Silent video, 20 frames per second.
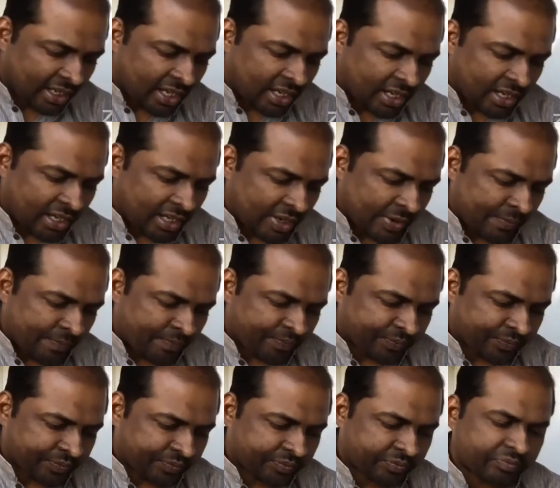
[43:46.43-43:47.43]
um,
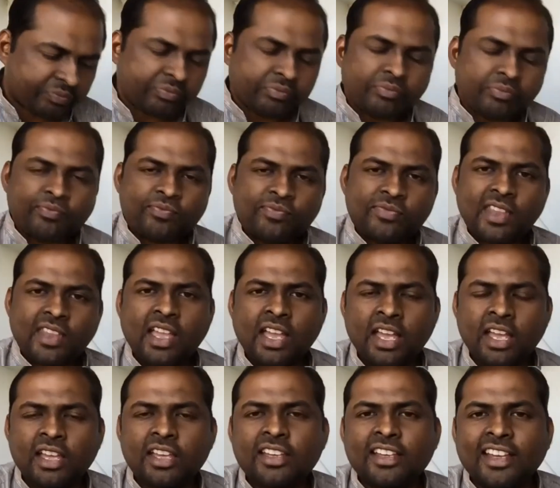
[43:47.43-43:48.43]

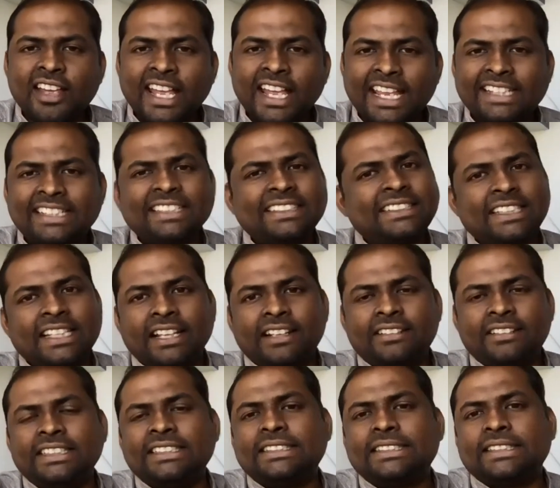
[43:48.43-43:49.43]
this
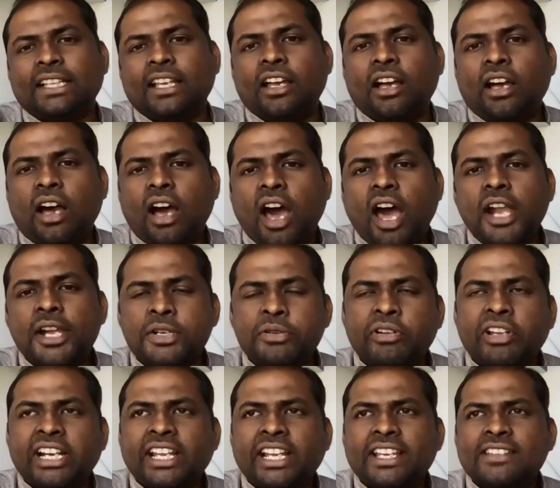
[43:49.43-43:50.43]
this uh,
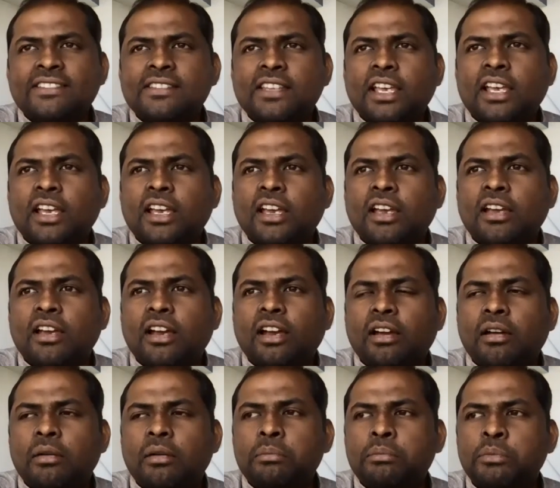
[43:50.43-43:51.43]
artwork is uh,
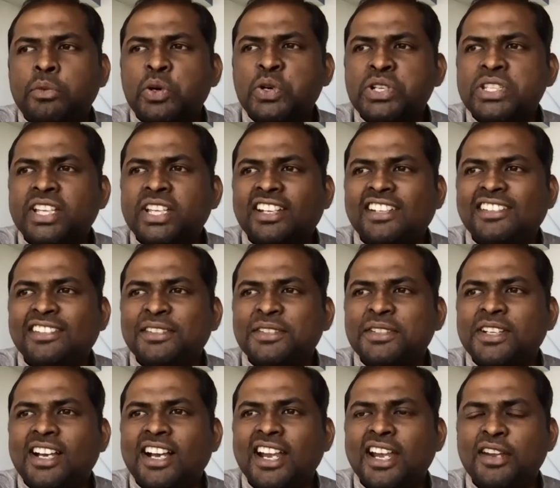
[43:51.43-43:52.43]
more than
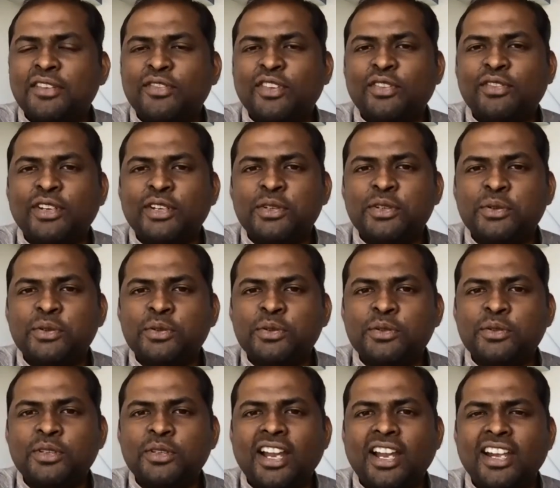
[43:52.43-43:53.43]
150
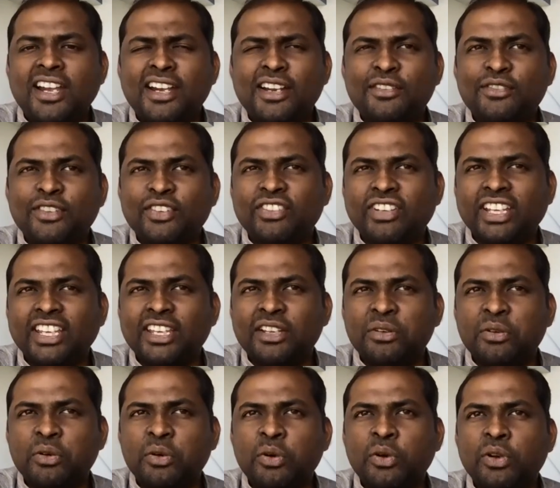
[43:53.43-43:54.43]
to 150 year
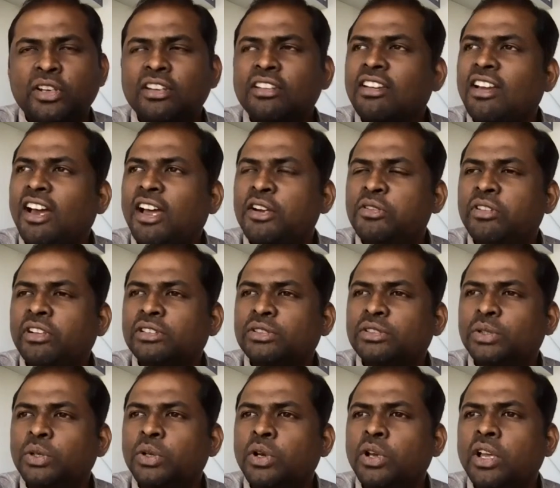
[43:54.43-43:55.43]
old artwork.
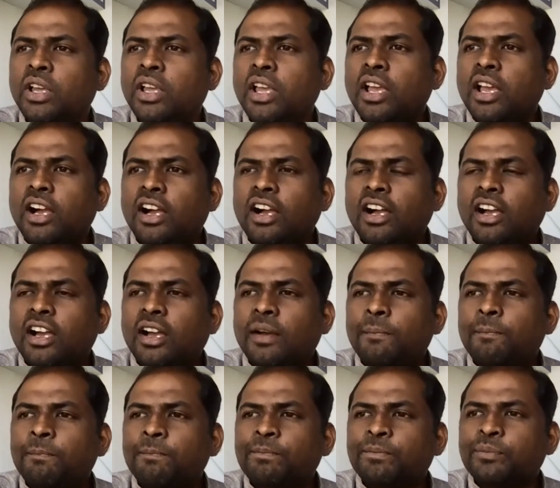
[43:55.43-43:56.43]
So, uh,
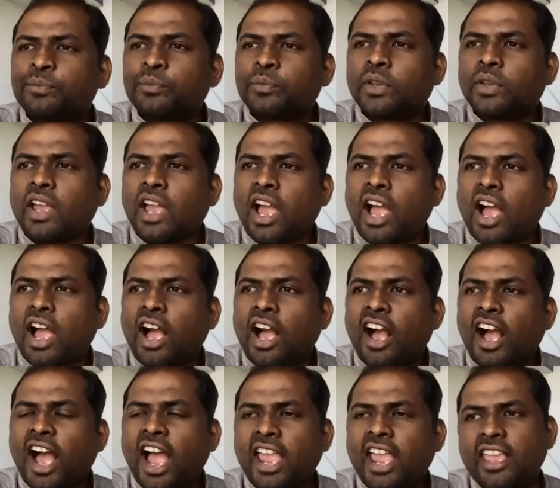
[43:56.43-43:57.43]

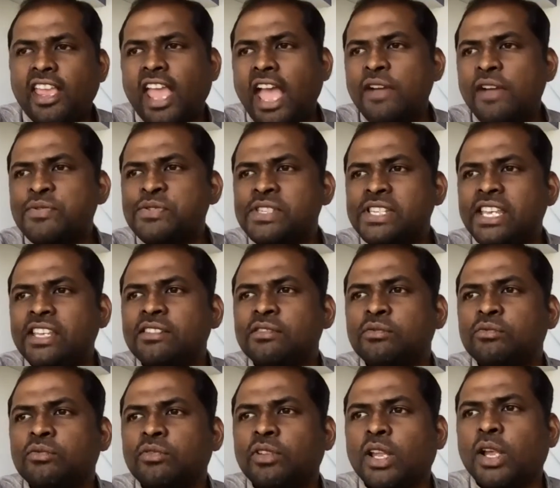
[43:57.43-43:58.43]
I have
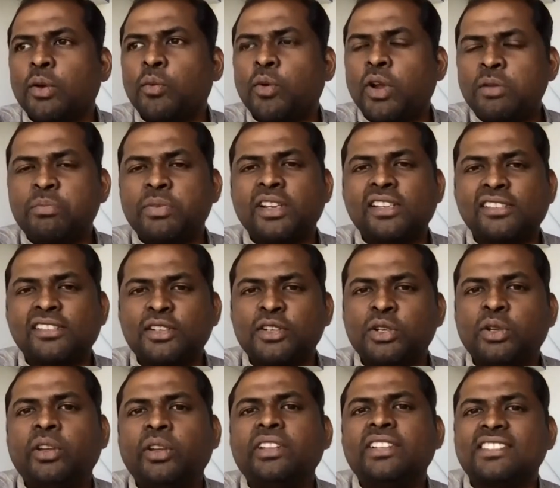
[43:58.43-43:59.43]
seen one person
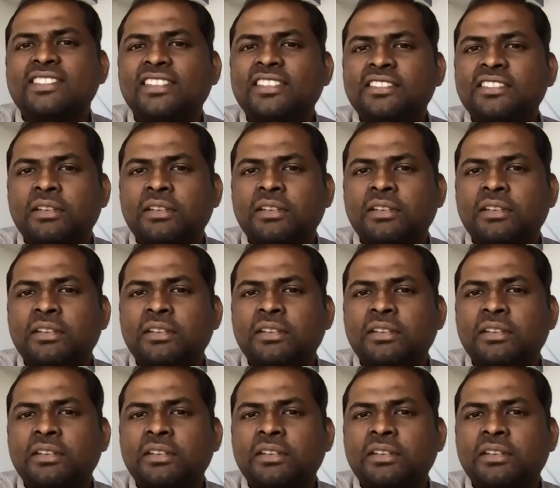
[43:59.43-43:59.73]
doing this in